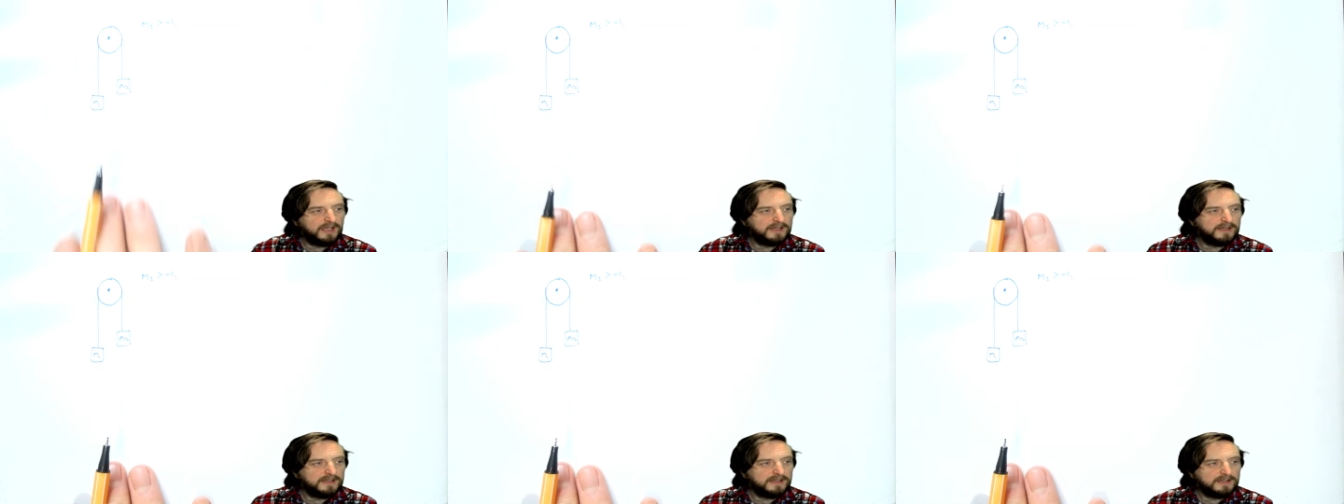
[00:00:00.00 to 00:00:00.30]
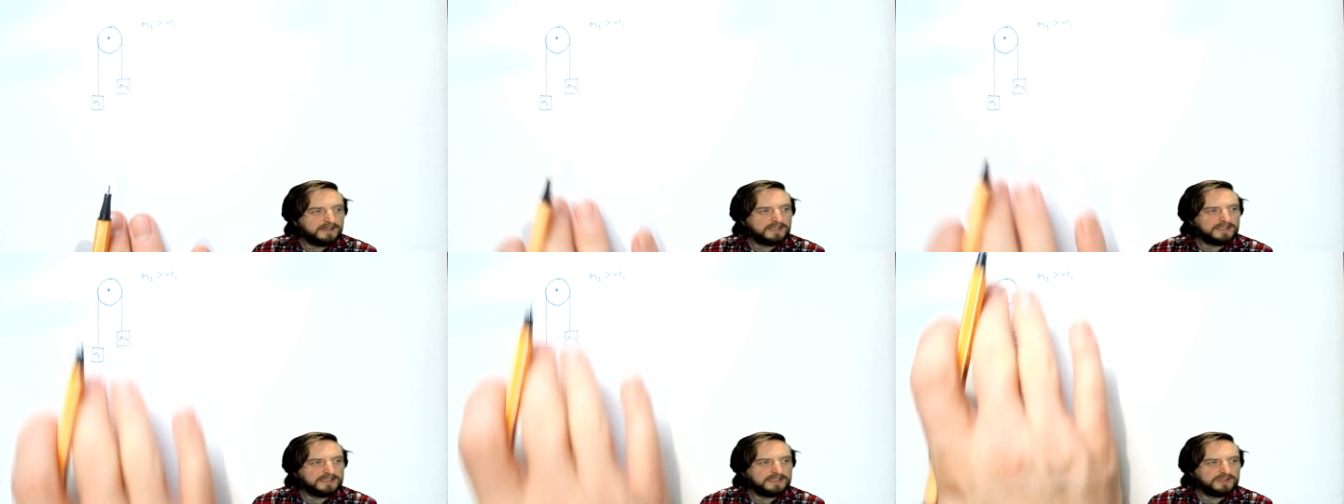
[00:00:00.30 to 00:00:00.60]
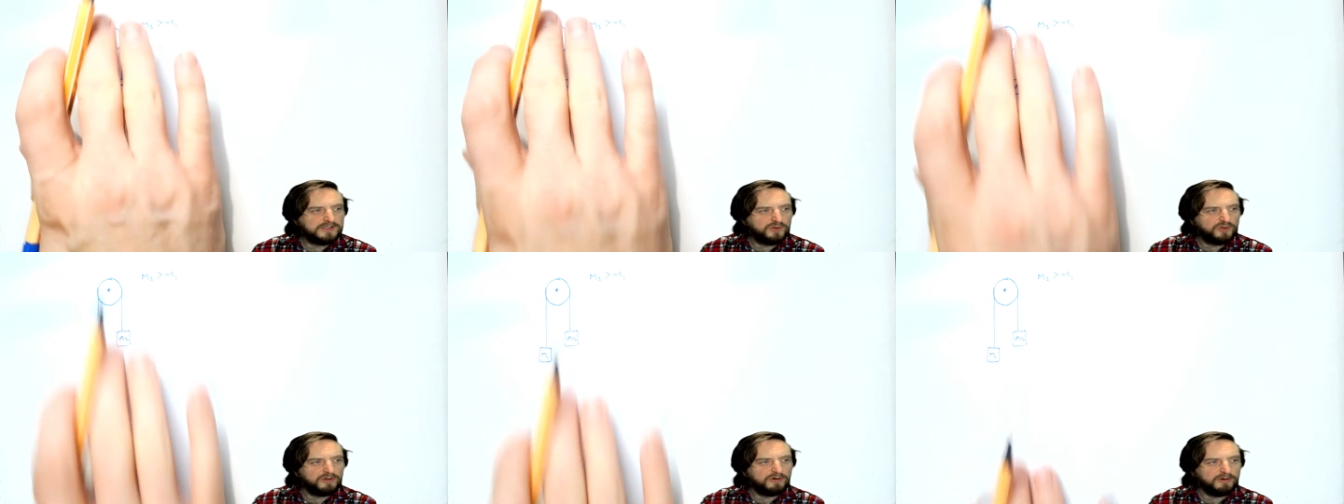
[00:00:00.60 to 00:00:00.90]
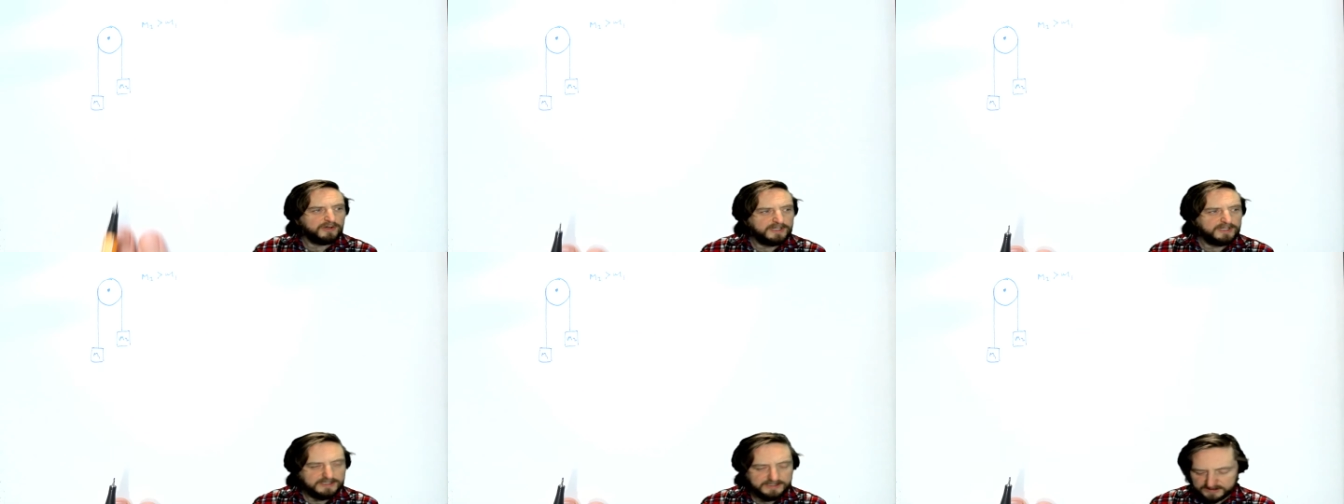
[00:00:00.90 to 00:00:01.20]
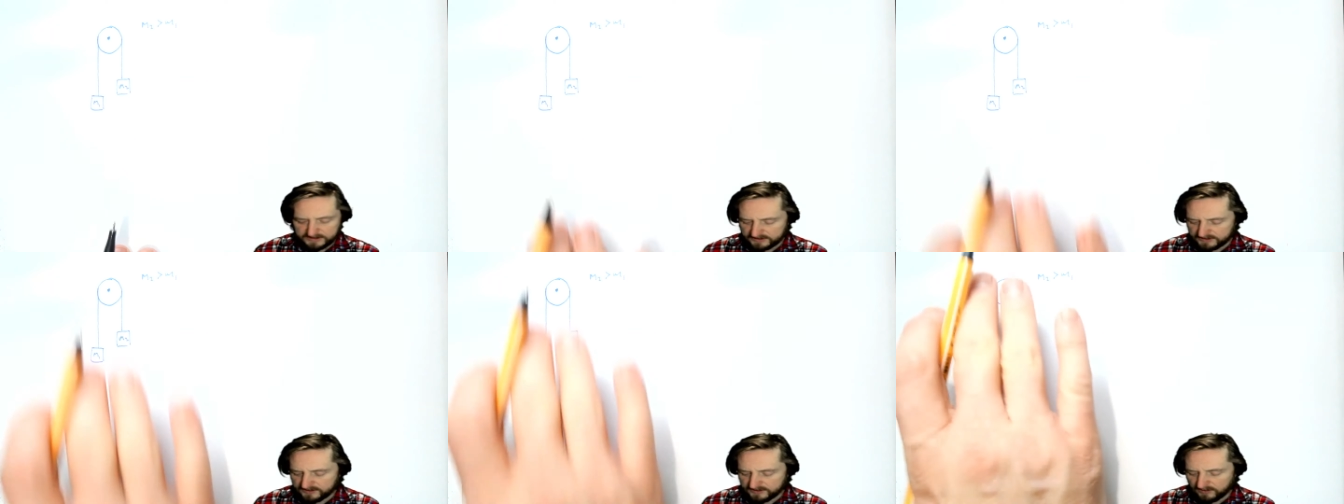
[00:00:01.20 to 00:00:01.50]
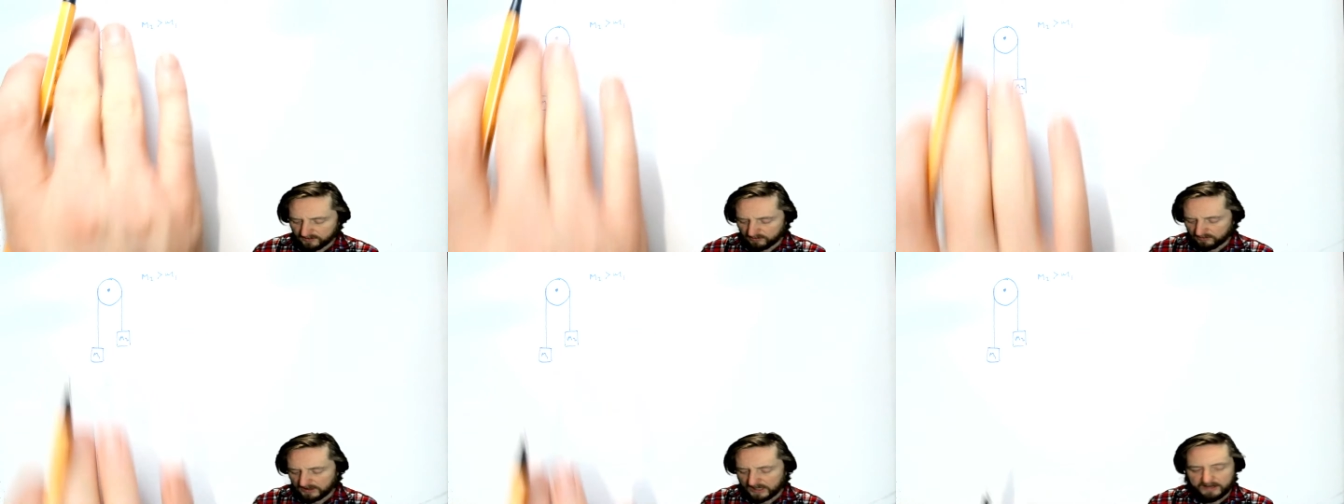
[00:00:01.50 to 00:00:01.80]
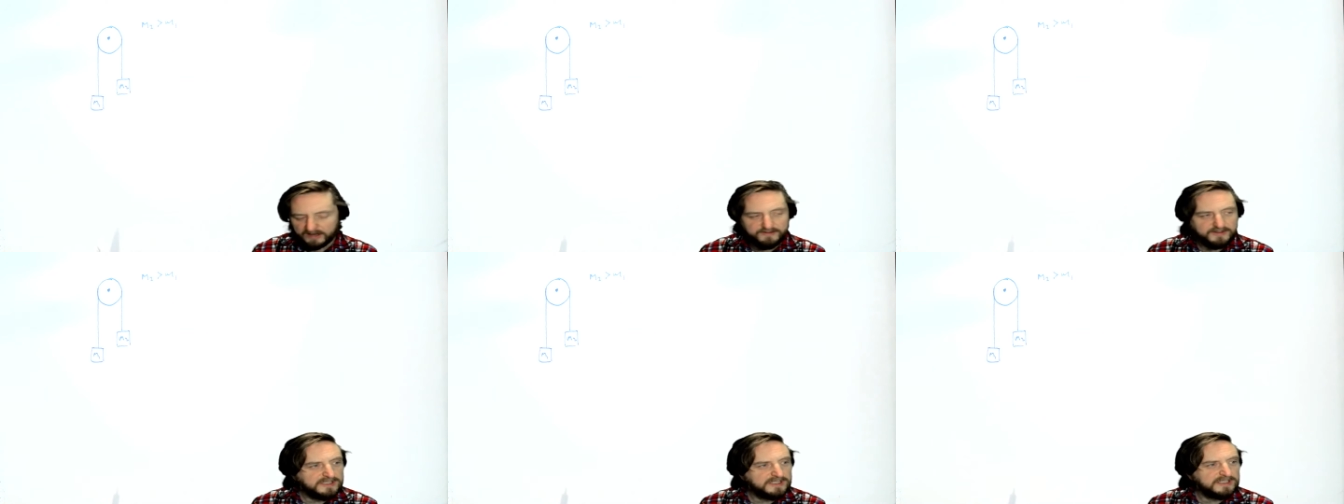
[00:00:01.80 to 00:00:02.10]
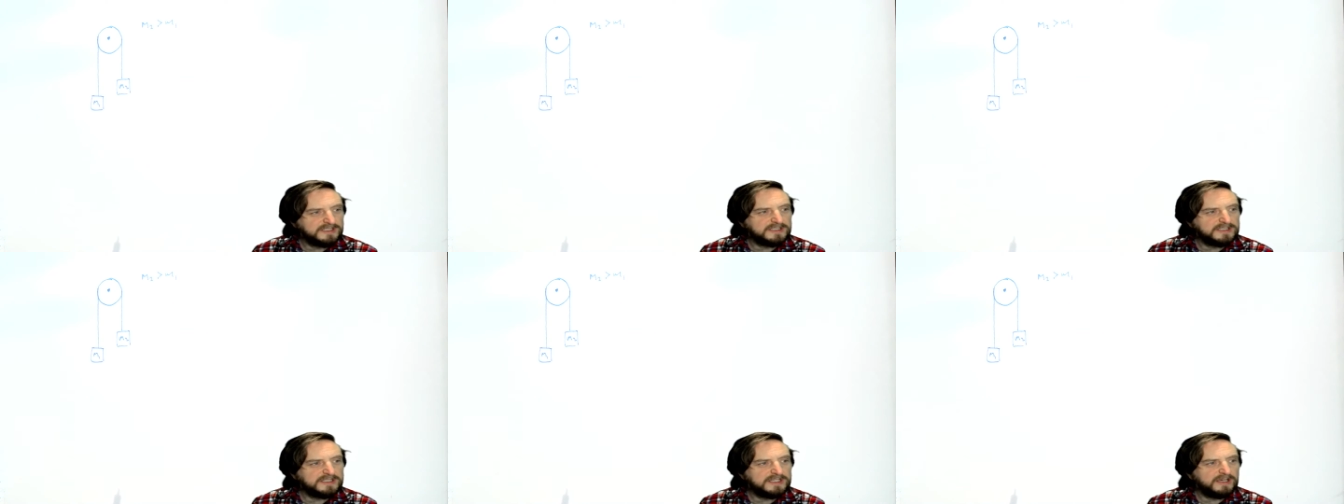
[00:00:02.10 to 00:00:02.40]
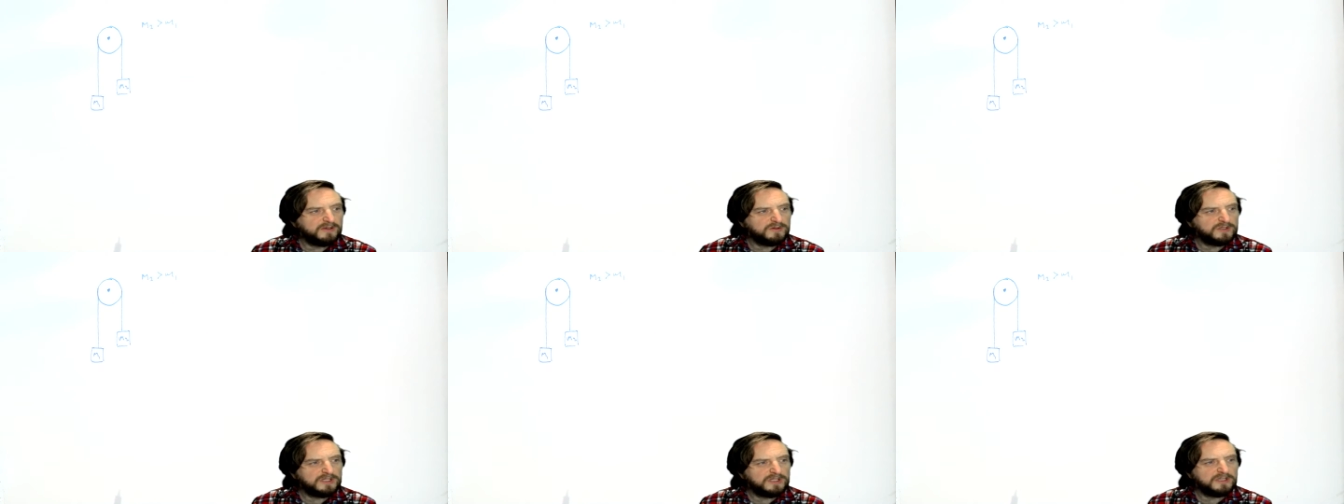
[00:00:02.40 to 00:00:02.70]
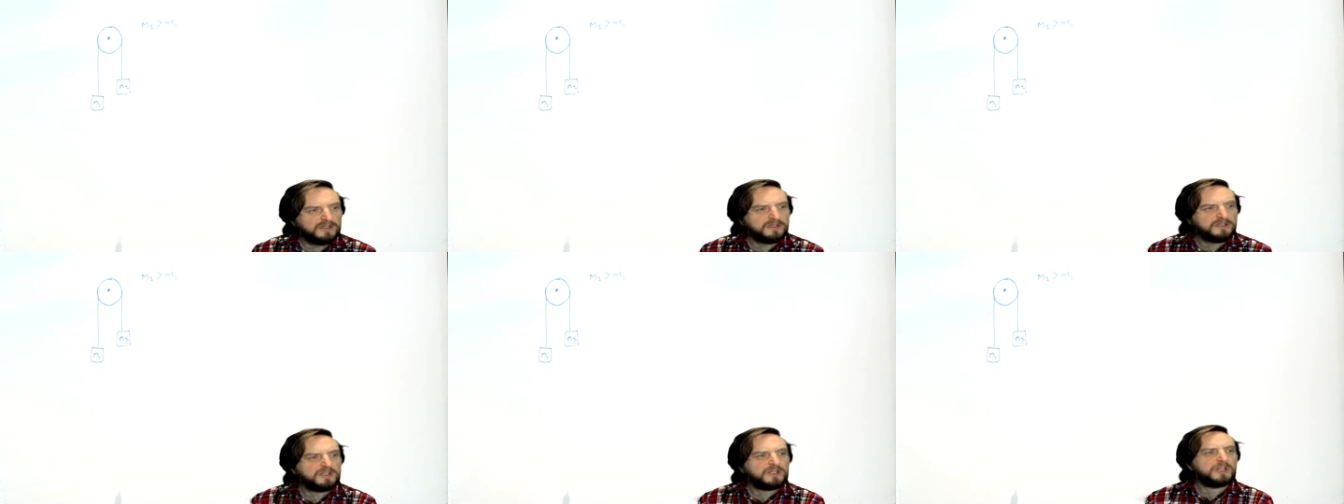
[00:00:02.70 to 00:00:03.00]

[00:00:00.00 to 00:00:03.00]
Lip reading: this is all oriented so gravity is down here.